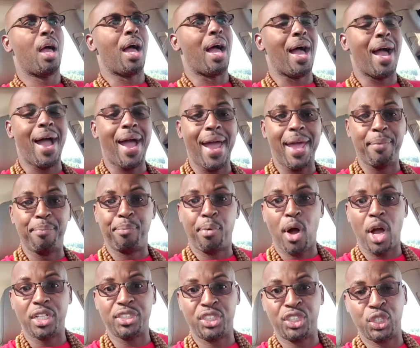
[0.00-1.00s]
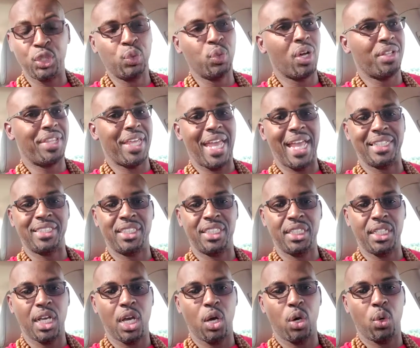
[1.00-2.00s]
All right, part two of the
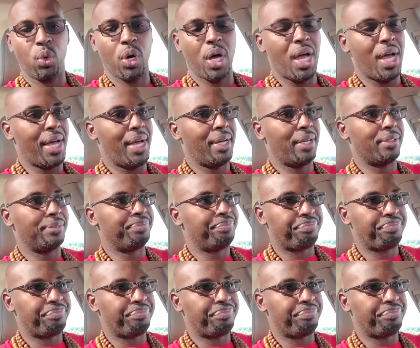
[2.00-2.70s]
SEO